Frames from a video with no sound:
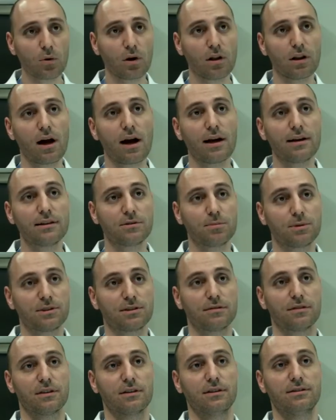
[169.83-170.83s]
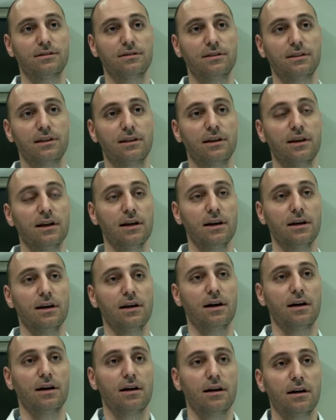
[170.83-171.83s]
Well, I specifically see
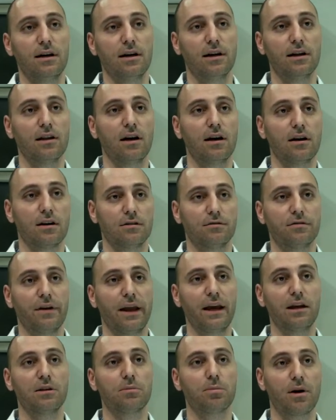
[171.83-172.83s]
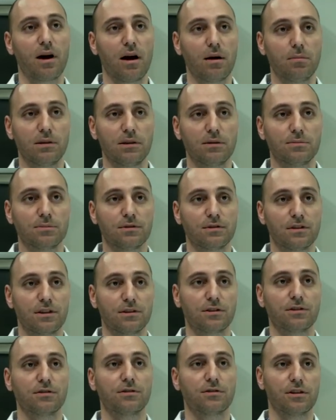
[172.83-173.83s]
a lot of hand problems,
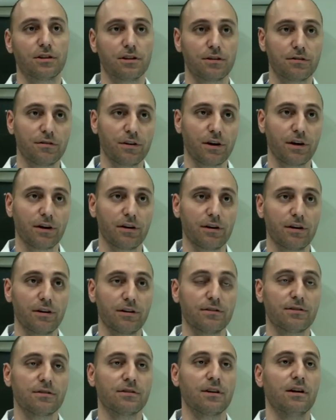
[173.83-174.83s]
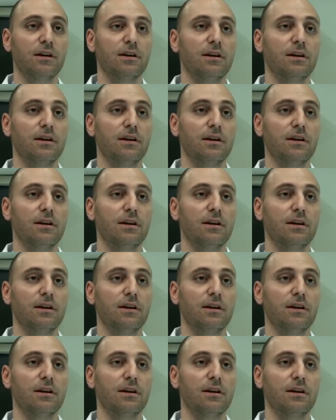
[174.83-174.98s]
such as trigger fingers.